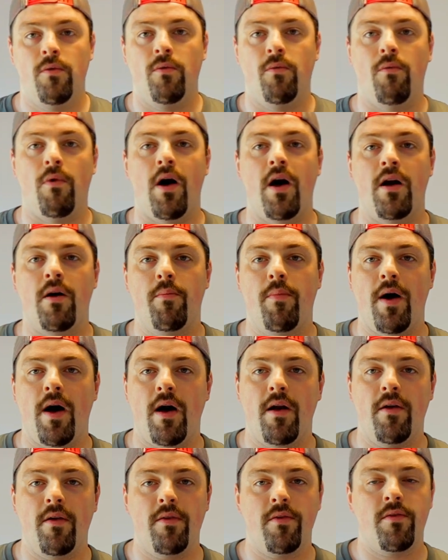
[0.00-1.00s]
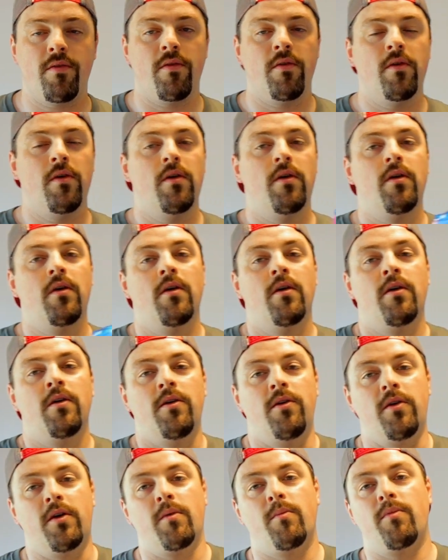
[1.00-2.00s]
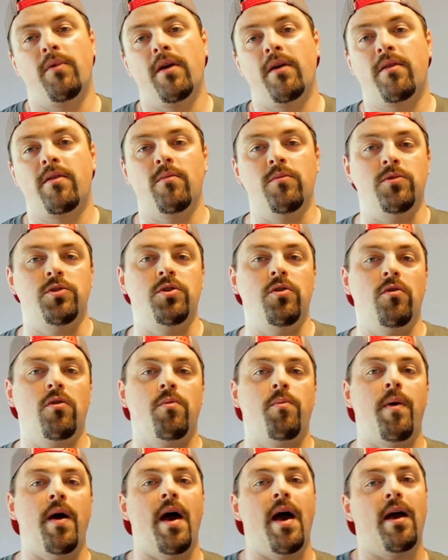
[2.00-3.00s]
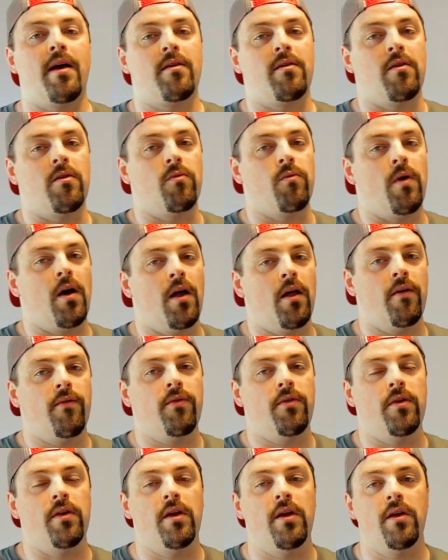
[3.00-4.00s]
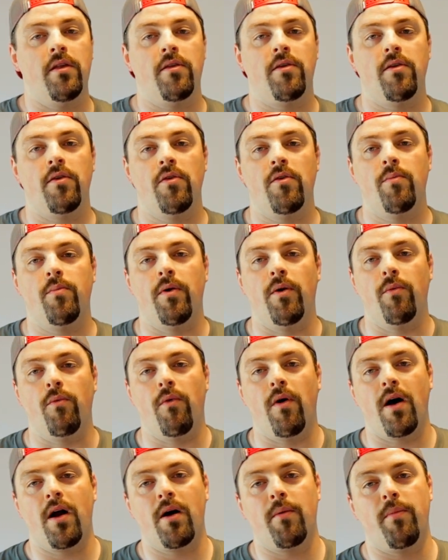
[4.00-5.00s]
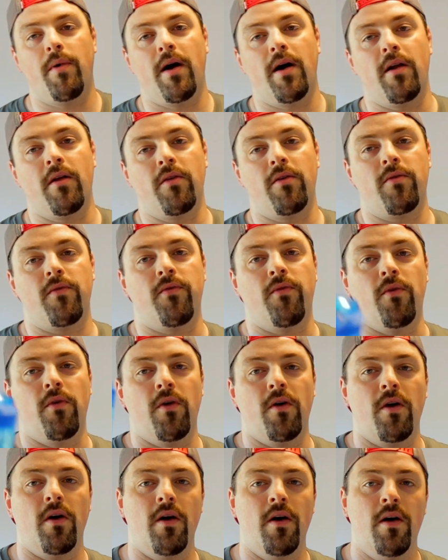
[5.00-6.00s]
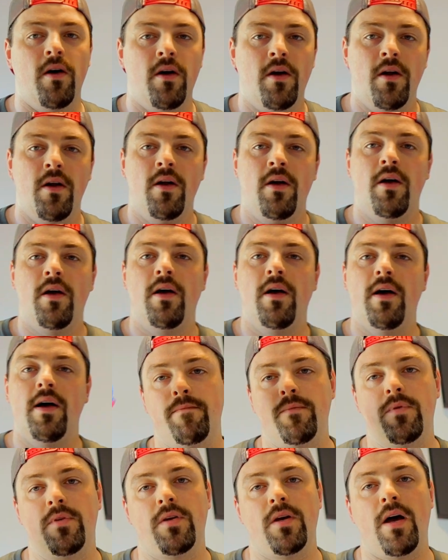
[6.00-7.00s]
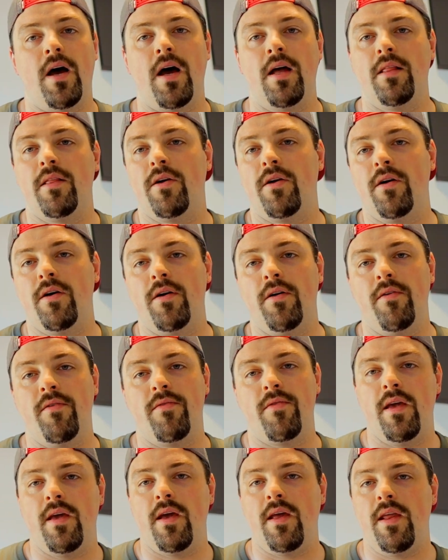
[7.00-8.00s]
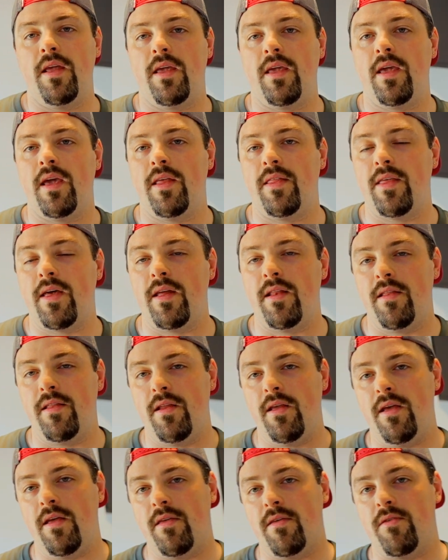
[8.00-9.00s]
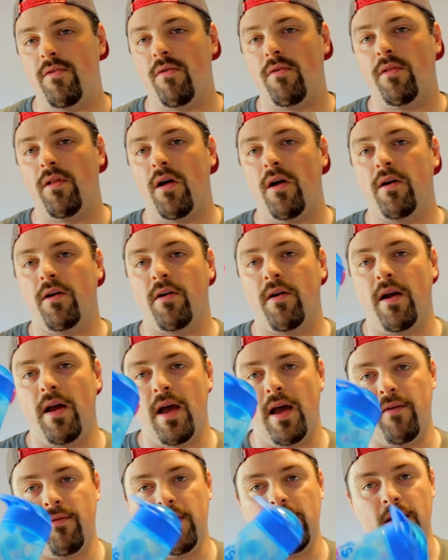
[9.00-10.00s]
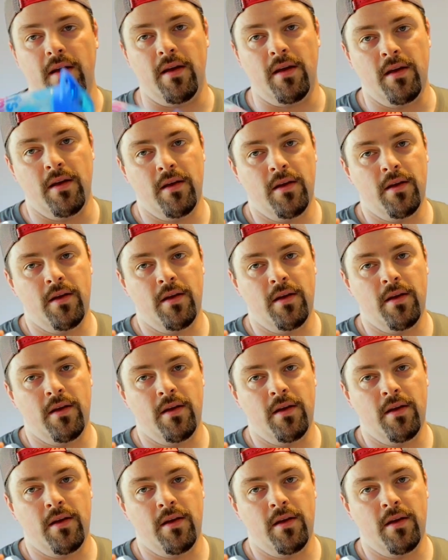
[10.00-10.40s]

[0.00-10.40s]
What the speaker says: water bottles. You can bring some juice packs as well if you need to, but water bottles for toddlers, any kid that is no longer having